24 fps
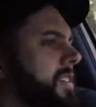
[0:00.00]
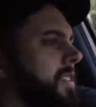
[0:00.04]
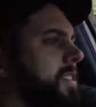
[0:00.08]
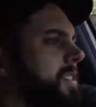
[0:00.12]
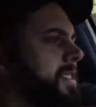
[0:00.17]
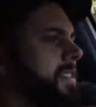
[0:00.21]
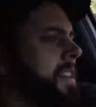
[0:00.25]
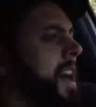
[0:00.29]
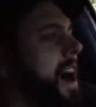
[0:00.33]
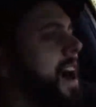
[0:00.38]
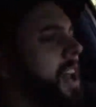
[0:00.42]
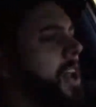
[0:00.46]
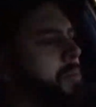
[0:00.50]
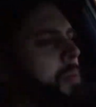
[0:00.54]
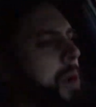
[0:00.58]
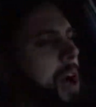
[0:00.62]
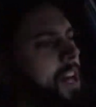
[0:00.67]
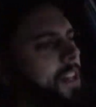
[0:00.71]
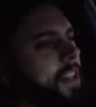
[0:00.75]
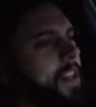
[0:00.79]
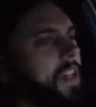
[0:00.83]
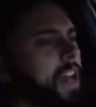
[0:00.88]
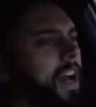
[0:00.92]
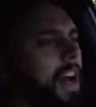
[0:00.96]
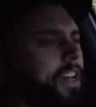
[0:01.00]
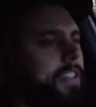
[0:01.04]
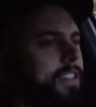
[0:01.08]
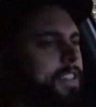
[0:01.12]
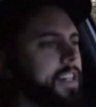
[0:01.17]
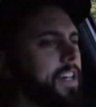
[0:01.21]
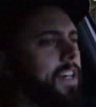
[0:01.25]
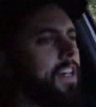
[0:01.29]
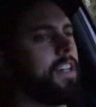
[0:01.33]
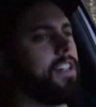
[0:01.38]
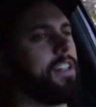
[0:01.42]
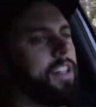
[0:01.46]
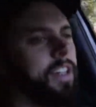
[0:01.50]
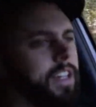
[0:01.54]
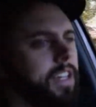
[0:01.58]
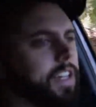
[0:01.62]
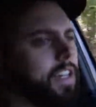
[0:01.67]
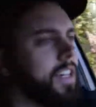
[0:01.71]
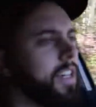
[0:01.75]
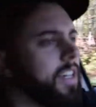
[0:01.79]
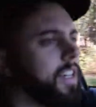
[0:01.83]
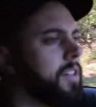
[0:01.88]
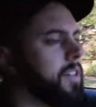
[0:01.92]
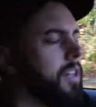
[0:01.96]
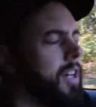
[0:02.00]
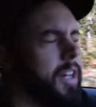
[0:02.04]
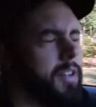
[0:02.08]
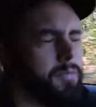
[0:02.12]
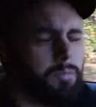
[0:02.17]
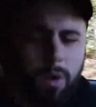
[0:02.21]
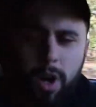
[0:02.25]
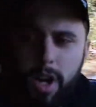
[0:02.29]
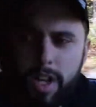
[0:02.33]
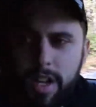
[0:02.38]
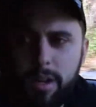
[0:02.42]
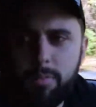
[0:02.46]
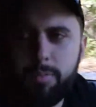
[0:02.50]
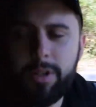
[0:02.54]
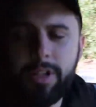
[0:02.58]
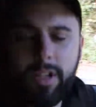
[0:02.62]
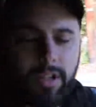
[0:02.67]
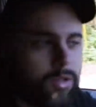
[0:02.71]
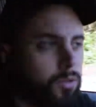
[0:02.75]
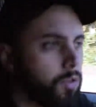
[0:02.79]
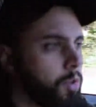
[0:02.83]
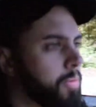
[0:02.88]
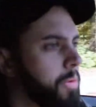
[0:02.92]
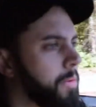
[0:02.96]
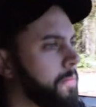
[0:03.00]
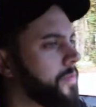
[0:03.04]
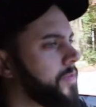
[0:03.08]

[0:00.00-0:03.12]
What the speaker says: It's not about the guys that get cliquey and wind up in a group of